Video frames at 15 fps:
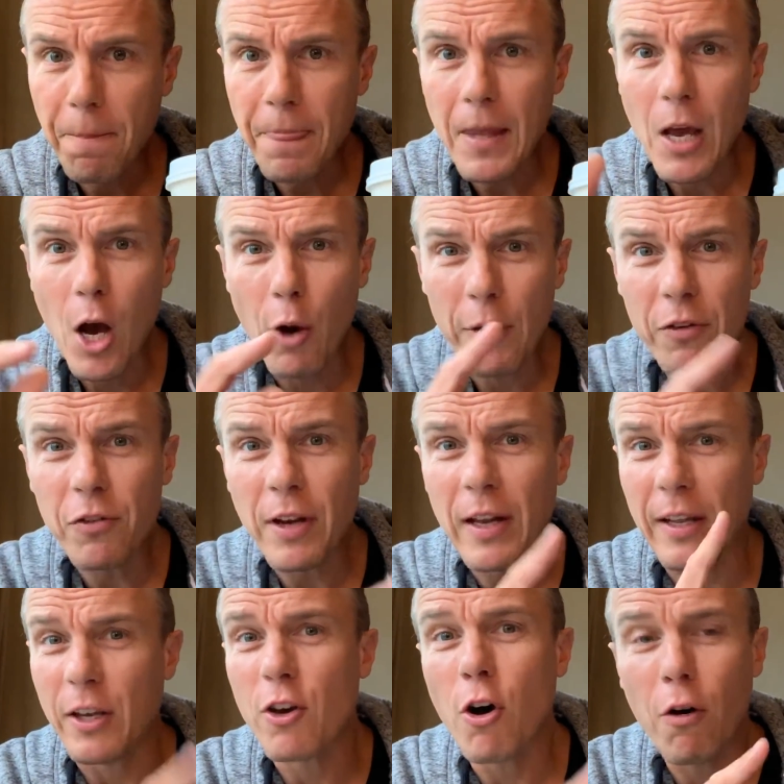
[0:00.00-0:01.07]
Oh,
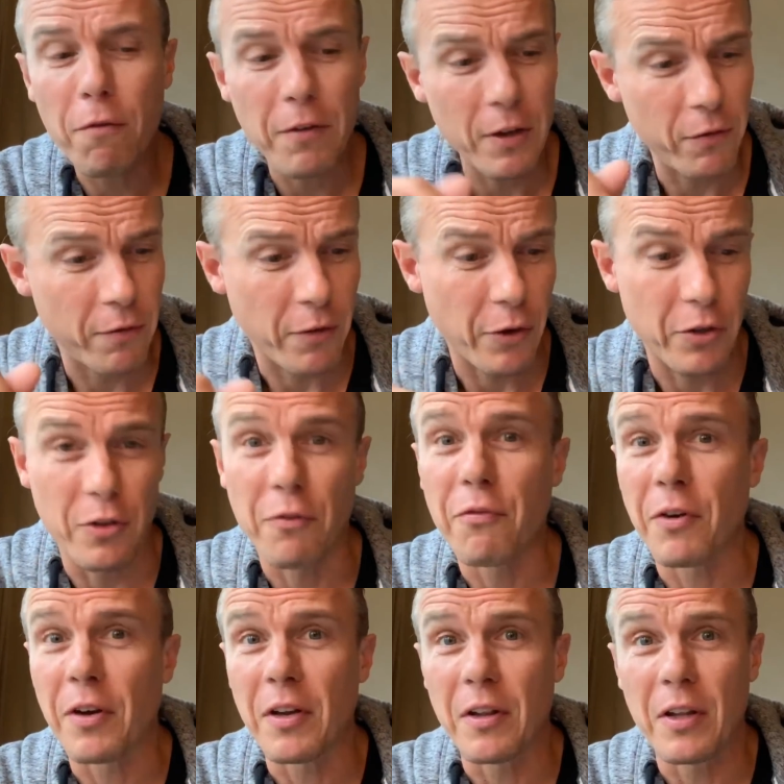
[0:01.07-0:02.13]
incidentally, coffee is very
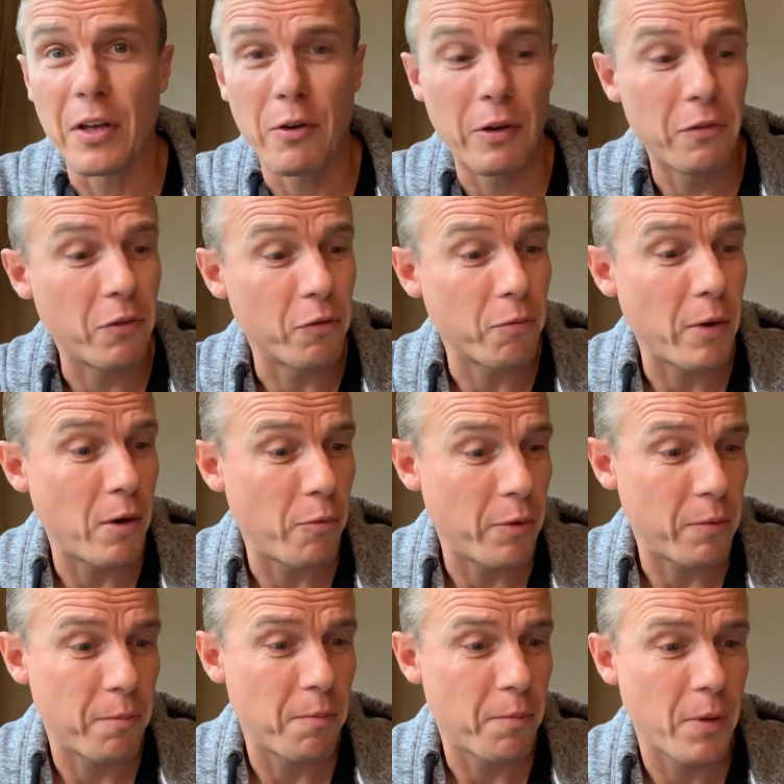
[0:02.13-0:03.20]
different in the US as well.
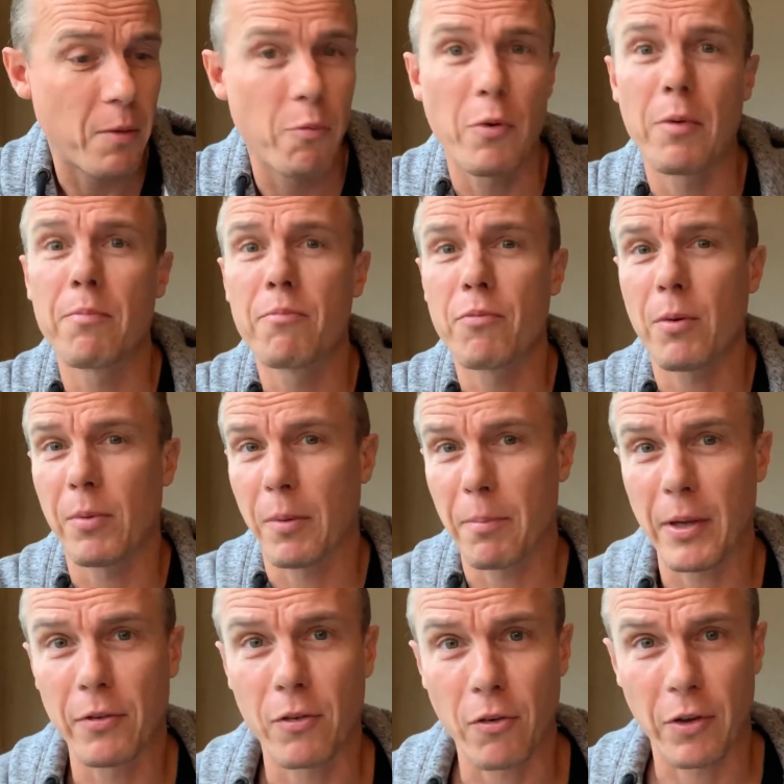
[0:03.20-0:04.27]
We probably
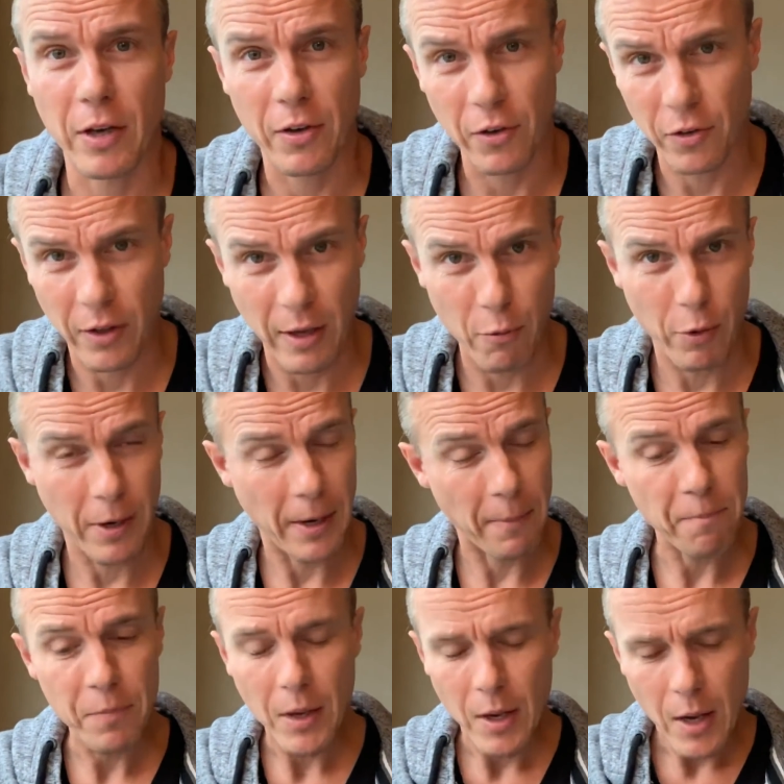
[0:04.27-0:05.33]
best not get into that one here.
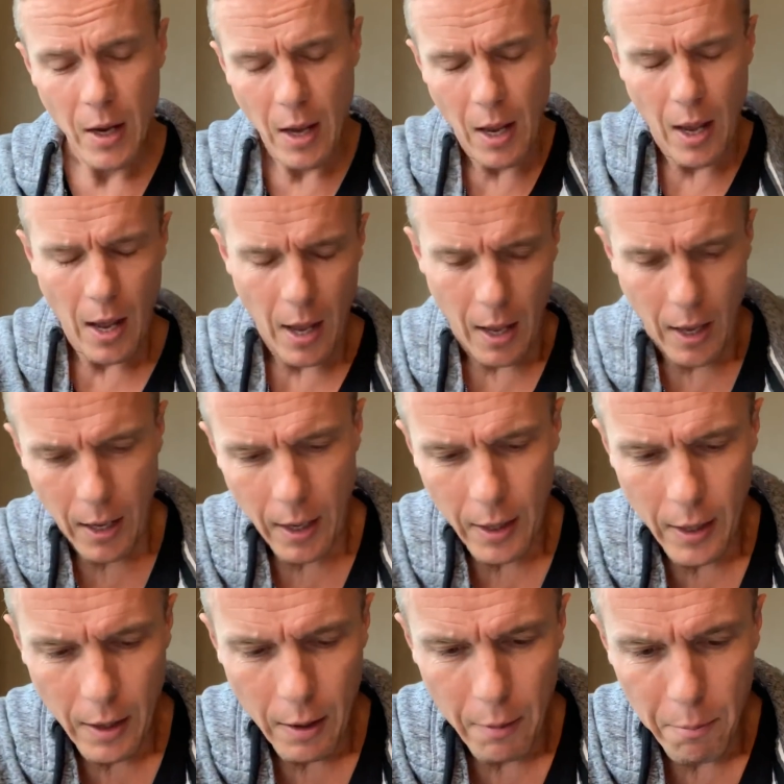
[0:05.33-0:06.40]

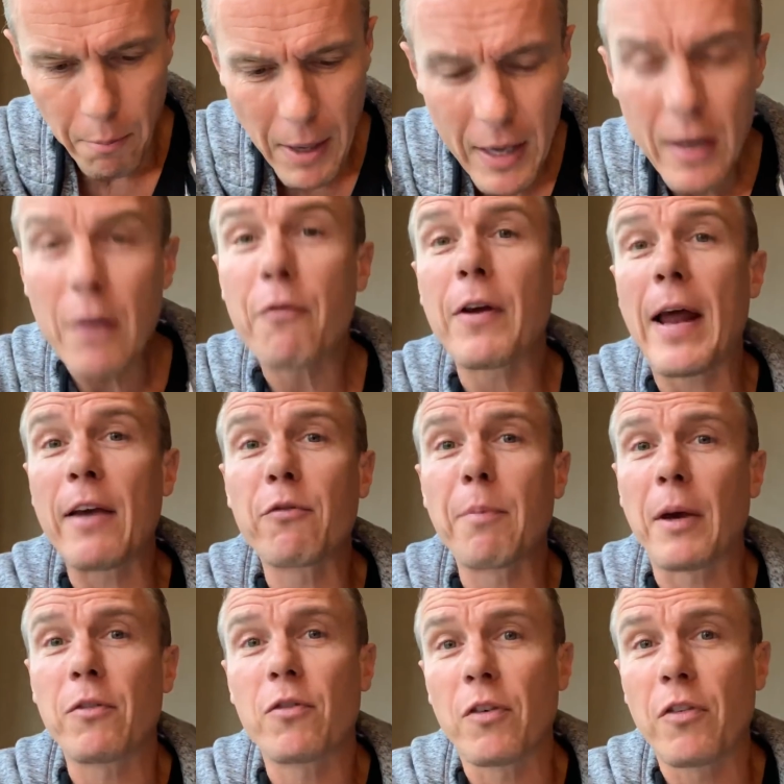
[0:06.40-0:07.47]
Many different
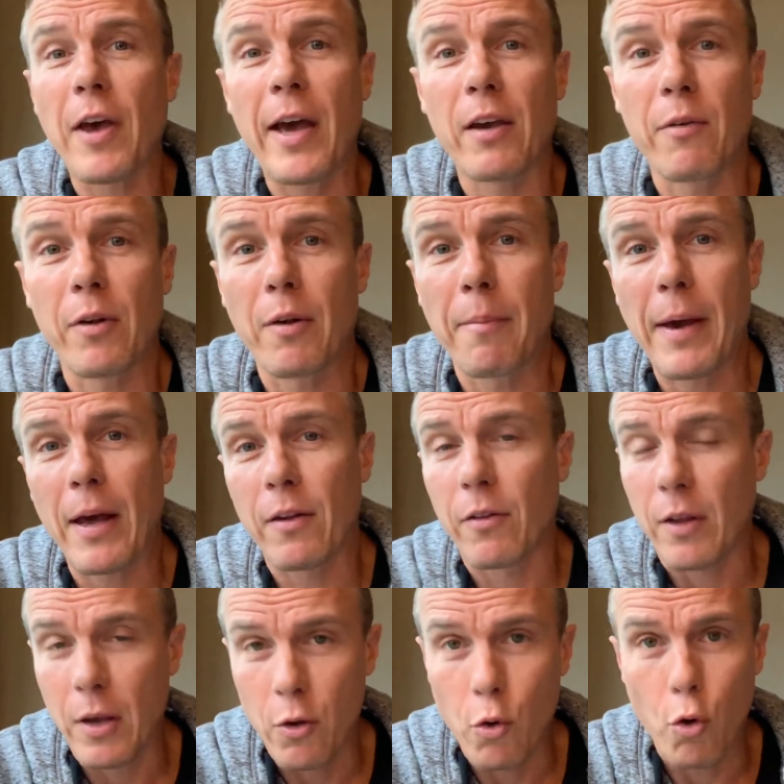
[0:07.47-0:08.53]
aspects to this argument
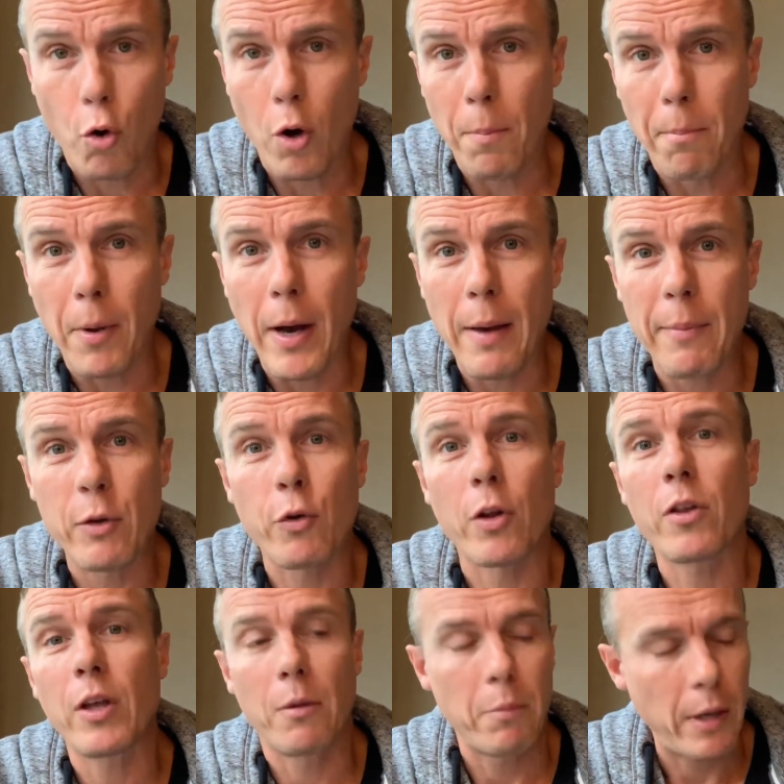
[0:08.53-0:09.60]
about your biometric
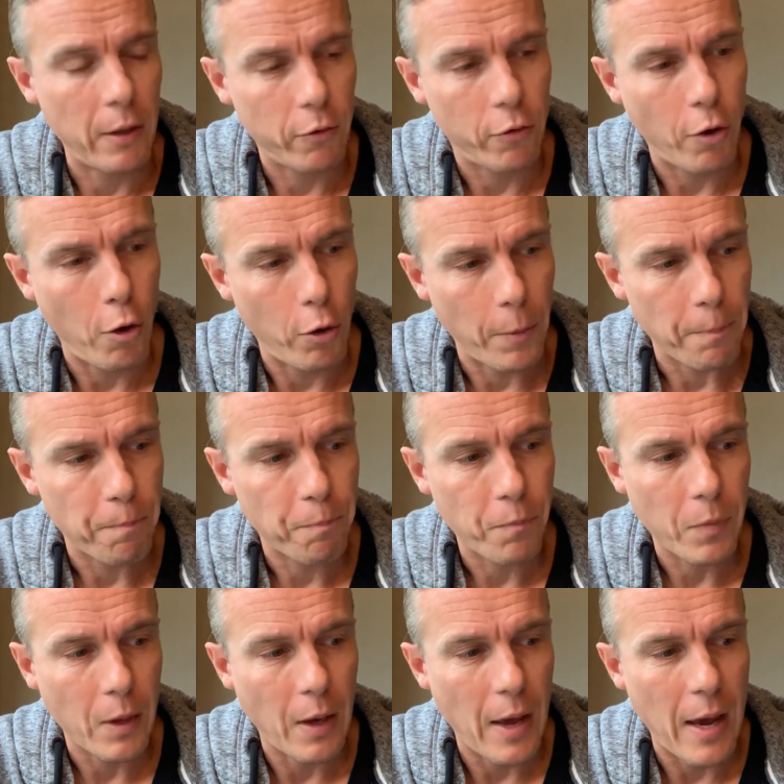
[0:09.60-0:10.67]
thing being stolen.
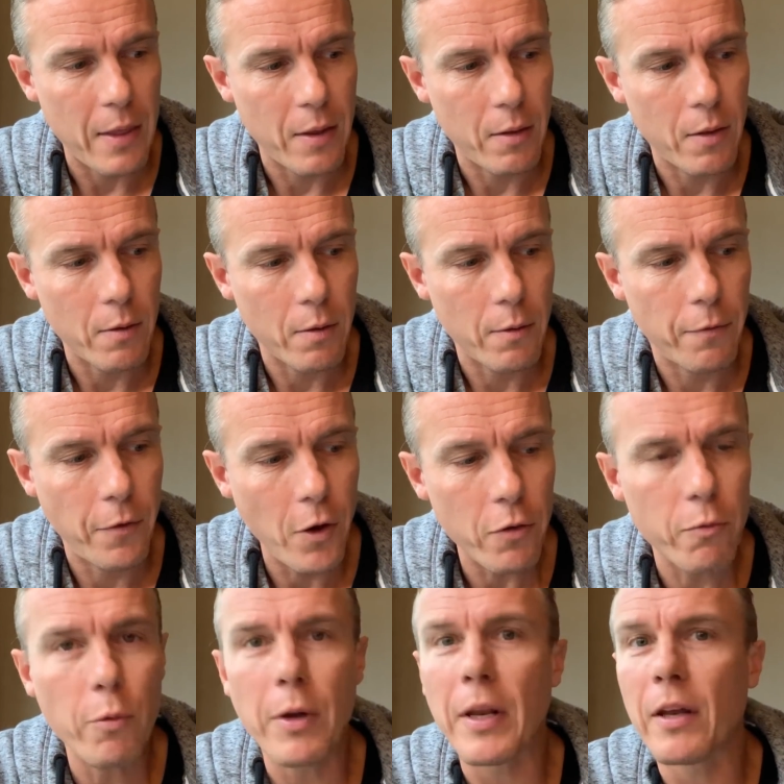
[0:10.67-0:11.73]
And the
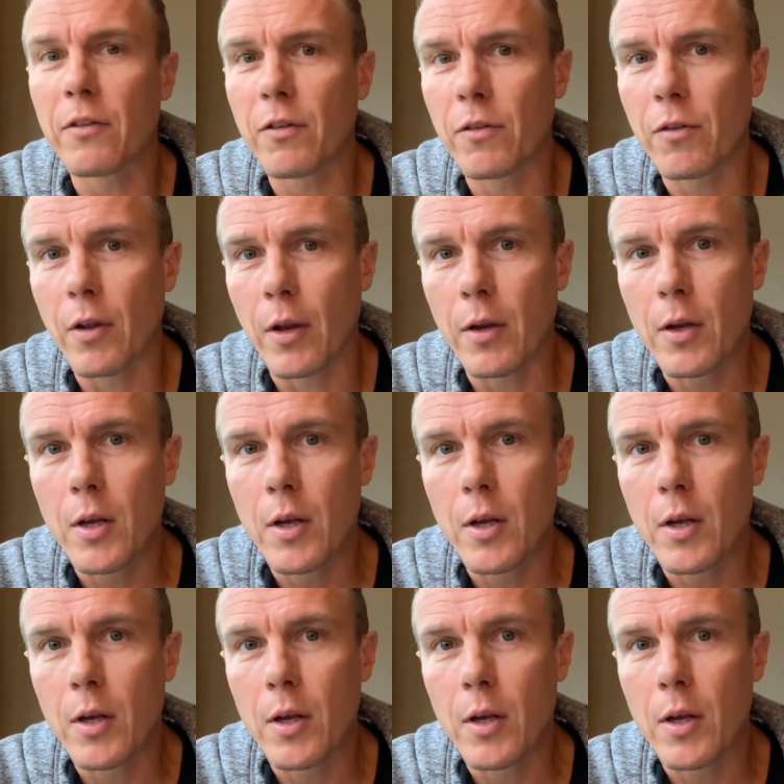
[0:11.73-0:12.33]
first one is that